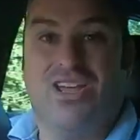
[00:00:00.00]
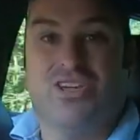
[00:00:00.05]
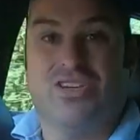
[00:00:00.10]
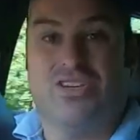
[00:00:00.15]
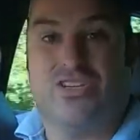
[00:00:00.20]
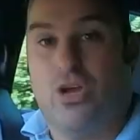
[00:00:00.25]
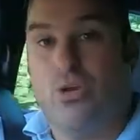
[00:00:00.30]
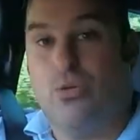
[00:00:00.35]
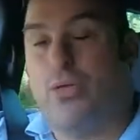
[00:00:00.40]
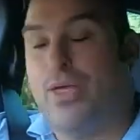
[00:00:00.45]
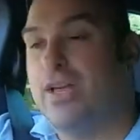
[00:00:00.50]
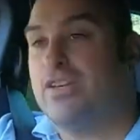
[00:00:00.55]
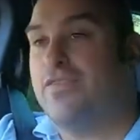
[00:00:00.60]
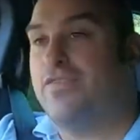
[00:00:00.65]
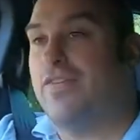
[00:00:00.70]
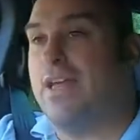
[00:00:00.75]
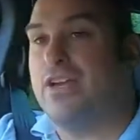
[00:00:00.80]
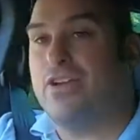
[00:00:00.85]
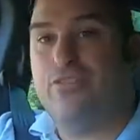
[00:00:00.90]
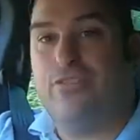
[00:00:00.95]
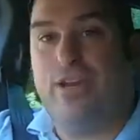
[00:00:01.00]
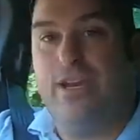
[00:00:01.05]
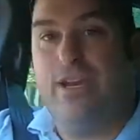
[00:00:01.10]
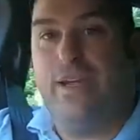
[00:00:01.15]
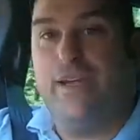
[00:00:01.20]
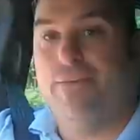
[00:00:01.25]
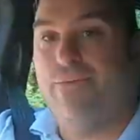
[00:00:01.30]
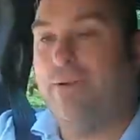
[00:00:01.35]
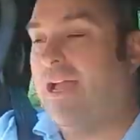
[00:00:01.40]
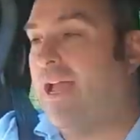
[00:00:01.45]
So thanks for that
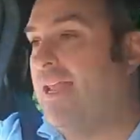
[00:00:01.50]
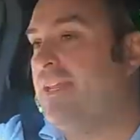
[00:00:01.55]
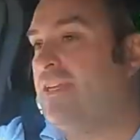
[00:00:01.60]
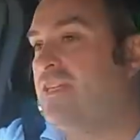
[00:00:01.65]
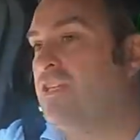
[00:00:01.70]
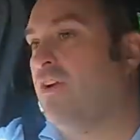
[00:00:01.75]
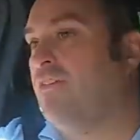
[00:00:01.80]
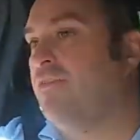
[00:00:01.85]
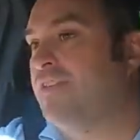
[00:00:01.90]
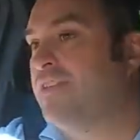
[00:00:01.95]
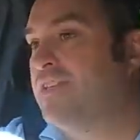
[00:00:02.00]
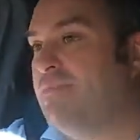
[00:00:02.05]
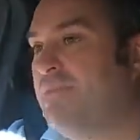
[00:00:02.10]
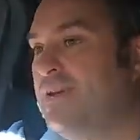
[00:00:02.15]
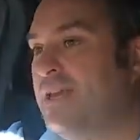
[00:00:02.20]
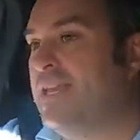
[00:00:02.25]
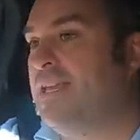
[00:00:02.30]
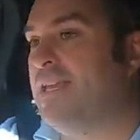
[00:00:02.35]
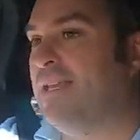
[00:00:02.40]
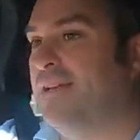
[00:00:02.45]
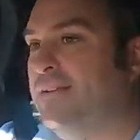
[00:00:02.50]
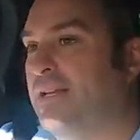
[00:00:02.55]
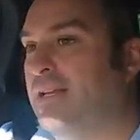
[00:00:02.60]
Karina and it's over to me.